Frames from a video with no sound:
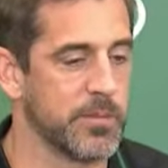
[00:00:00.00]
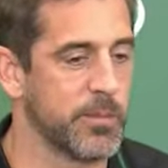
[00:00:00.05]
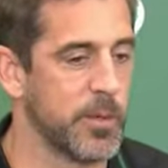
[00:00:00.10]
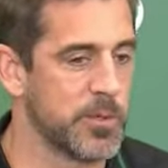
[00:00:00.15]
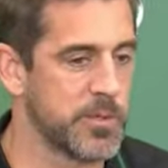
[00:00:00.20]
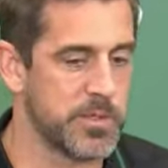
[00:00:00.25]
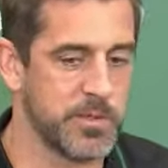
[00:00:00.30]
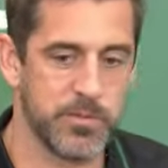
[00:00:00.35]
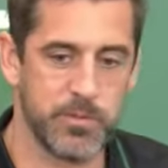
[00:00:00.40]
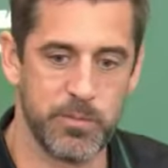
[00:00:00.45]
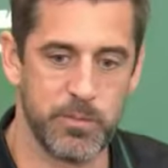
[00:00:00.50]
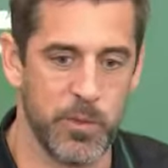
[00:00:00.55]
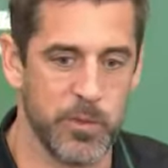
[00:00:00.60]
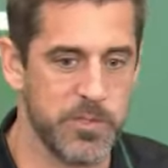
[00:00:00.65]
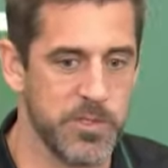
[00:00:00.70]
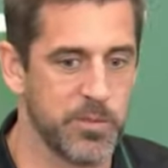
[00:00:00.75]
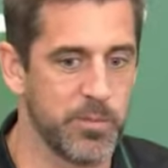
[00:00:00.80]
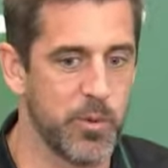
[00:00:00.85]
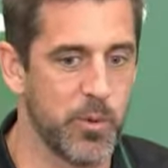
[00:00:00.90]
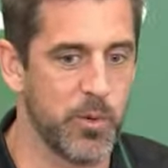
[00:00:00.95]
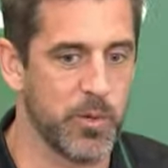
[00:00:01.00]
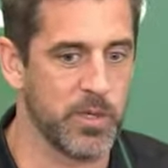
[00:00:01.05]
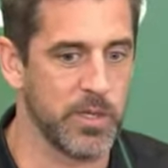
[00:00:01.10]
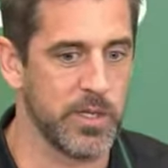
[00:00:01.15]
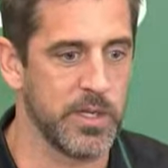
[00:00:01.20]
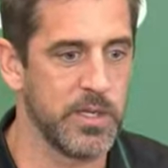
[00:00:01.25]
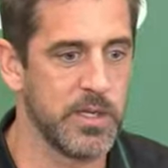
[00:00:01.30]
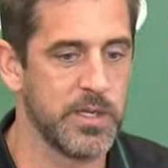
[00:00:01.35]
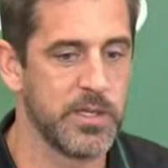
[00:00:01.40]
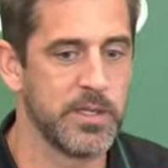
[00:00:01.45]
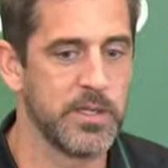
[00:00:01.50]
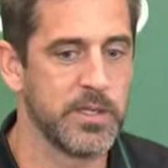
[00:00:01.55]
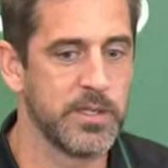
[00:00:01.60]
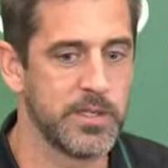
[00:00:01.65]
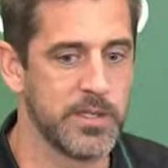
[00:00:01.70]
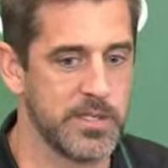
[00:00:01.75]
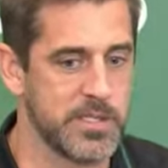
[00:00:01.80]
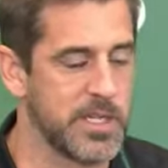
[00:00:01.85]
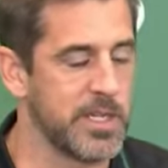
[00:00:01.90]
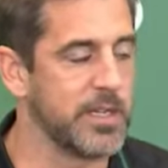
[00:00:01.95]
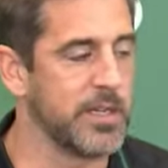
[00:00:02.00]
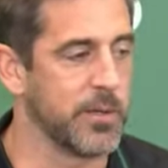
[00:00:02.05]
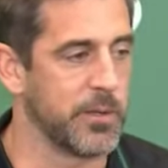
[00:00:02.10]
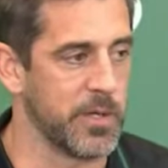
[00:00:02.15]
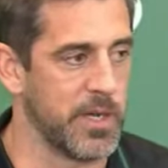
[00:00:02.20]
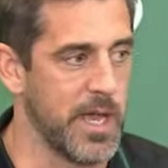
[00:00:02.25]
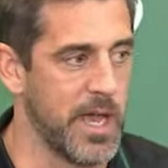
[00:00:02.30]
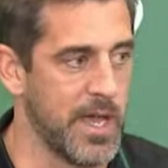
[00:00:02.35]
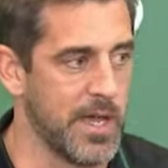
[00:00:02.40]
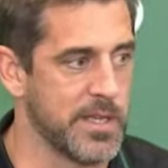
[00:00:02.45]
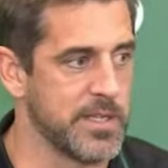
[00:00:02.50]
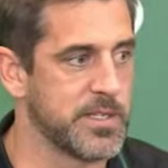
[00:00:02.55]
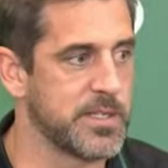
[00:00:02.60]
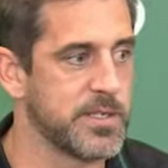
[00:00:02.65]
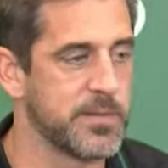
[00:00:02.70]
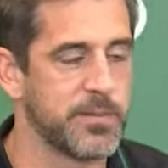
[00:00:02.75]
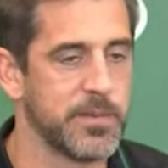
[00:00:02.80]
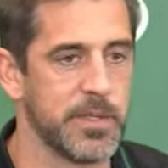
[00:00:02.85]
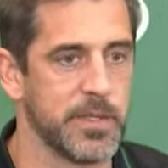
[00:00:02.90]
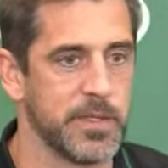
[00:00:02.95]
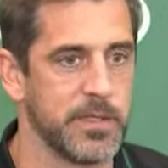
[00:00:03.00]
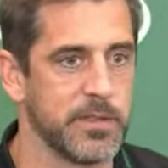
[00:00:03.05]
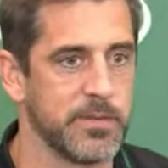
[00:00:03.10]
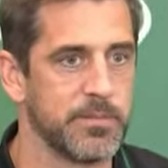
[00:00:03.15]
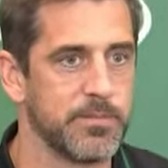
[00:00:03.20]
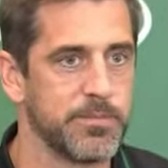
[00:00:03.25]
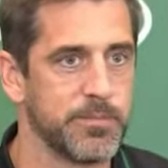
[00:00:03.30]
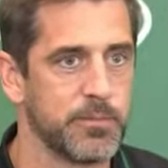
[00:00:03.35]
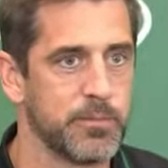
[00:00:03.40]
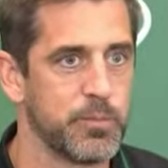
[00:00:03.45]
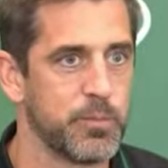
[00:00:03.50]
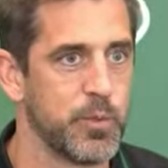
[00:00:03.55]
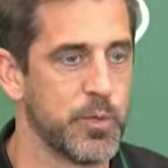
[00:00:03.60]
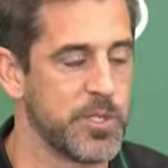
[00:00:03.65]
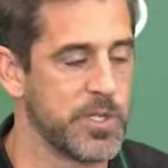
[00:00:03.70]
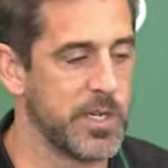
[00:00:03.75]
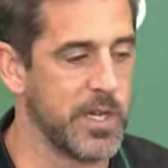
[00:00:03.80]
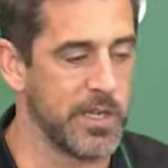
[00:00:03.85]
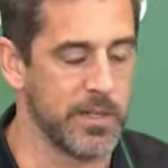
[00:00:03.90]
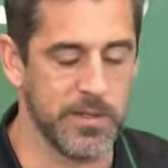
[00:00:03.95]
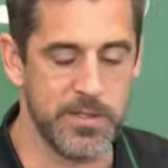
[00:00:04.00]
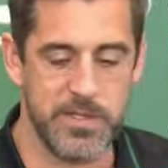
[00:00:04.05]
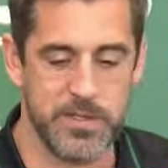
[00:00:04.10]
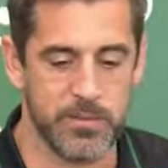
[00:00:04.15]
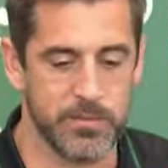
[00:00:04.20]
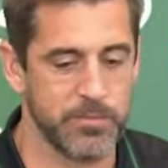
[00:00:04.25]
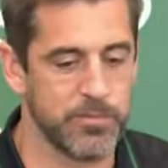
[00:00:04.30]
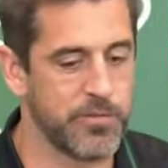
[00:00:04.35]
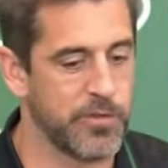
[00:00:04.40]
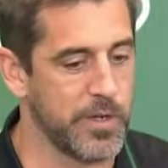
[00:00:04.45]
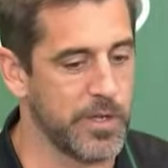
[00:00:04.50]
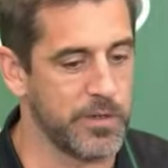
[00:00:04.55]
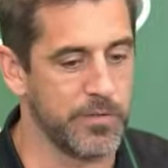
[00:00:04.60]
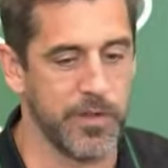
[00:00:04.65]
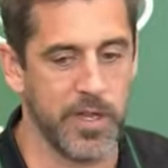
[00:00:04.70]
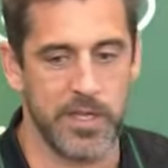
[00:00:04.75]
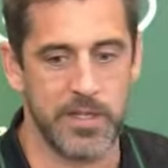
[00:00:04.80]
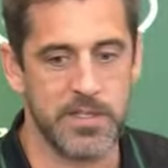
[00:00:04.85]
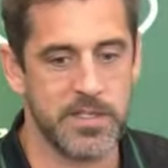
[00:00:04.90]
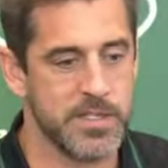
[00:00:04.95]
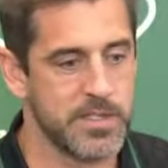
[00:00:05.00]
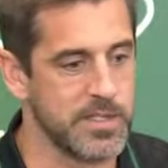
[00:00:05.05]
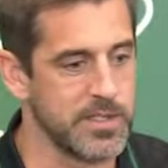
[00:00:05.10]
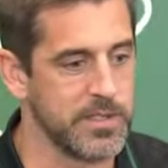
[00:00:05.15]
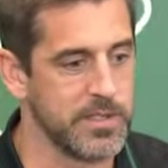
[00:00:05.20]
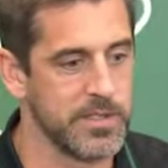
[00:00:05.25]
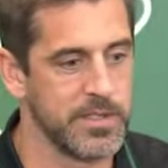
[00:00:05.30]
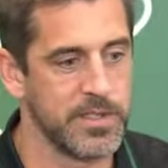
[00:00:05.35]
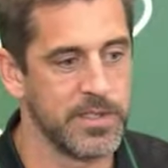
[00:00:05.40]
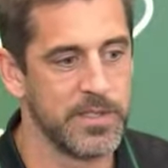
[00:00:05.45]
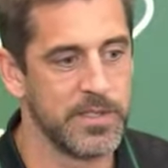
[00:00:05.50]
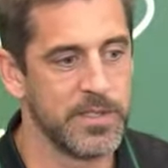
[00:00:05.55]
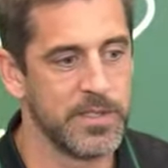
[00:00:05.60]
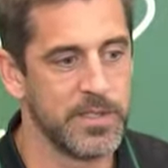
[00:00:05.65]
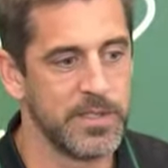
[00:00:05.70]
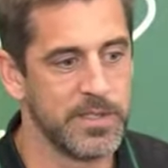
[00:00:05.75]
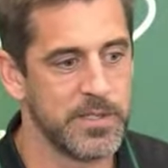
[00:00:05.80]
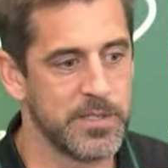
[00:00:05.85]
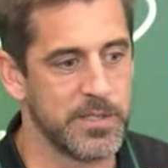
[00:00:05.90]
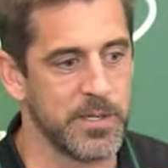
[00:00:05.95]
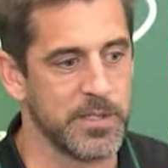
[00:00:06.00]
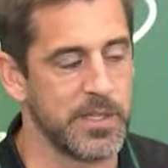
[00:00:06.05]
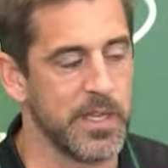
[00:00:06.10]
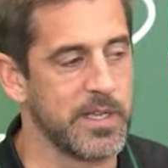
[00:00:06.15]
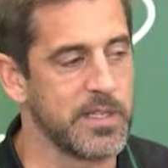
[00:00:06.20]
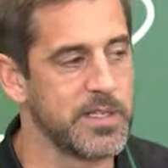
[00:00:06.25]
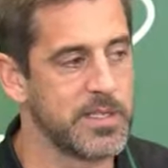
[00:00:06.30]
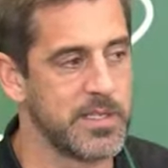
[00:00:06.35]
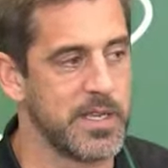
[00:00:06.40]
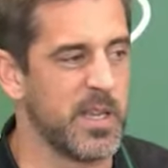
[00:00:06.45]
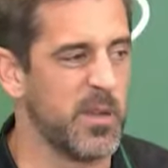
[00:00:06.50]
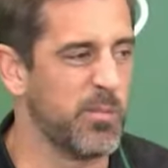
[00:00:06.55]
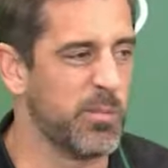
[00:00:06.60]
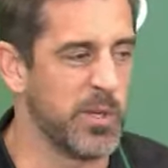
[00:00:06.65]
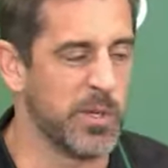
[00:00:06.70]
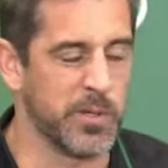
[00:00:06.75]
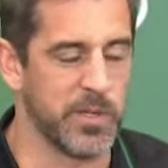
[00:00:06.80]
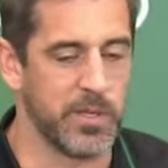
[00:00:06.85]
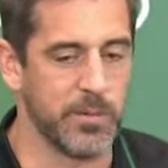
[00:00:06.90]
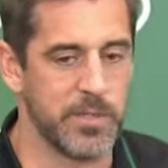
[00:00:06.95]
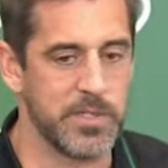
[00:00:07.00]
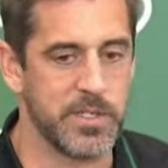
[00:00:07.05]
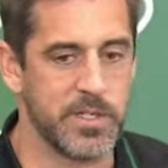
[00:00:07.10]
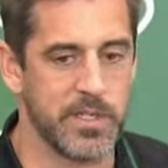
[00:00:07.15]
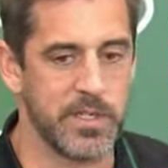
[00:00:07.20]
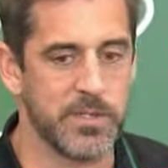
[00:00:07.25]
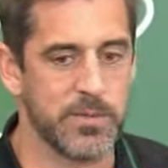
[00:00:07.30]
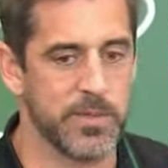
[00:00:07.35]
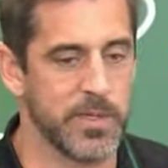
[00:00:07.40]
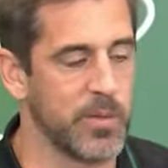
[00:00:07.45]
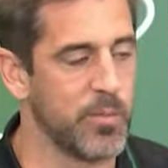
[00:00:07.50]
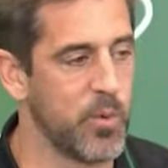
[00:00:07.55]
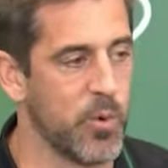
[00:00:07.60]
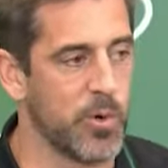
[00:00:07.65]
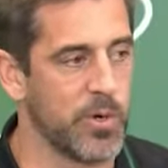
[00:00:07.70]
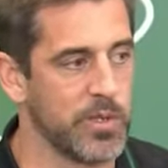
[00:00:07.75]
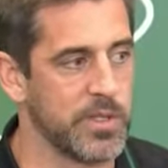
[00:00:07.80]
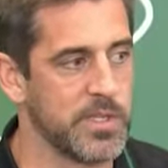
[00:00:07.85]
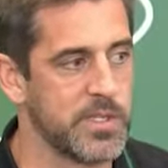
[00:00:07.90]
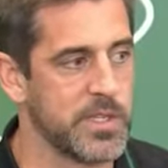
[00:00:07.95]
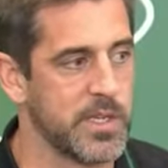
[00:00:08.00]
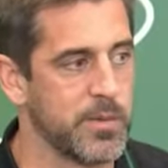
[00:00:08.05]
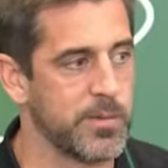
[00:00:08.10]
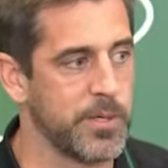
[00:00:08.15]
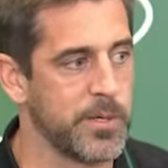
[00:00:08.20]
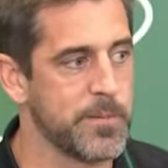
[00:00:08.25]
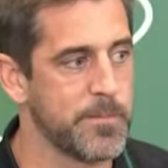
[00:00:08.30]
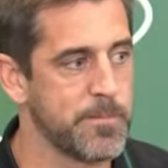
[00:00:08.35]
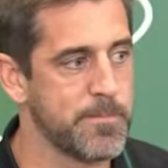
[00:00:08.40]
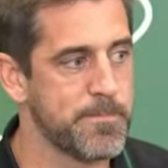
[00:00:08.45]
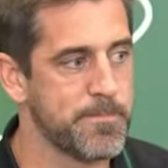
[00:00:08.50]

Most, most importantly, just to get to know the guys and put together some fun events to start that team building, which I think is really important this time of year.